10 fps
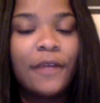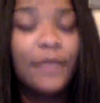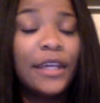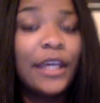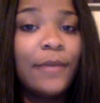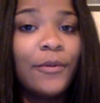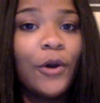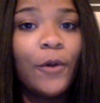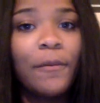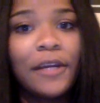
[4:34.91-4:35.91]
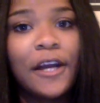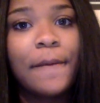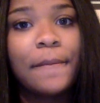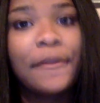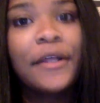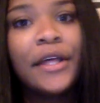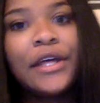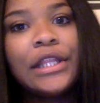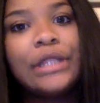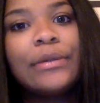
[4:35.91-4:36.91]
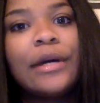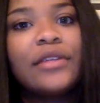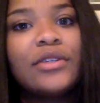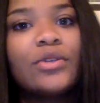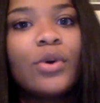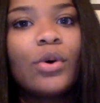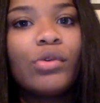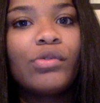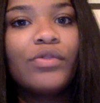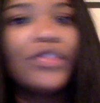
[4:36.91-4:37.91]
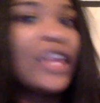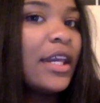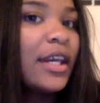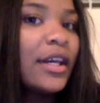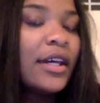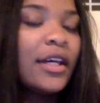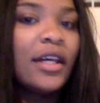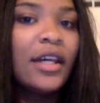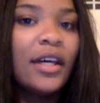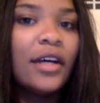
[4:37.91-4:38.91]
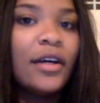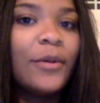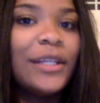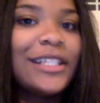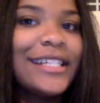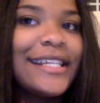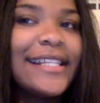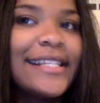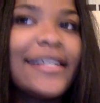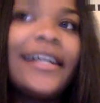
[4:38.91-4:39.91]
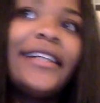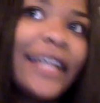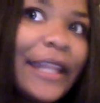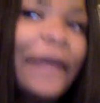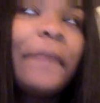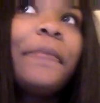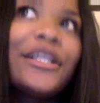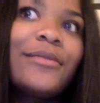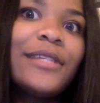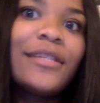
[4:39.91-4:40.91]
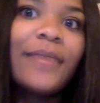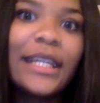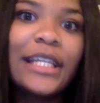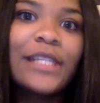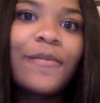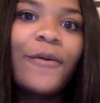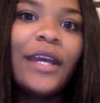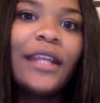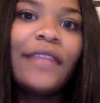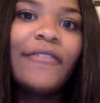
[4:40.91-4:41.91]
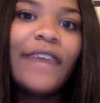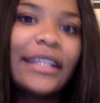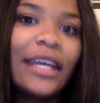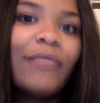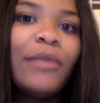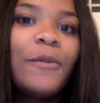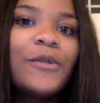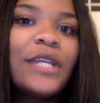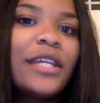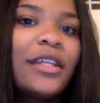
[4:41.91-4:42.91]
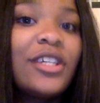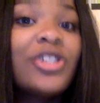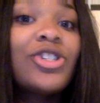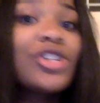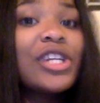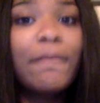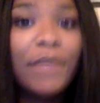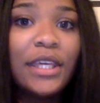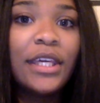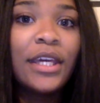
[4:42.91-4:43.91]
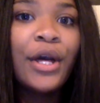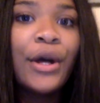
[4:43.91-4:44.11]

being able to open up throughout this whole thing. Which is brings me to my next point, the fact that people say that this shouldn't be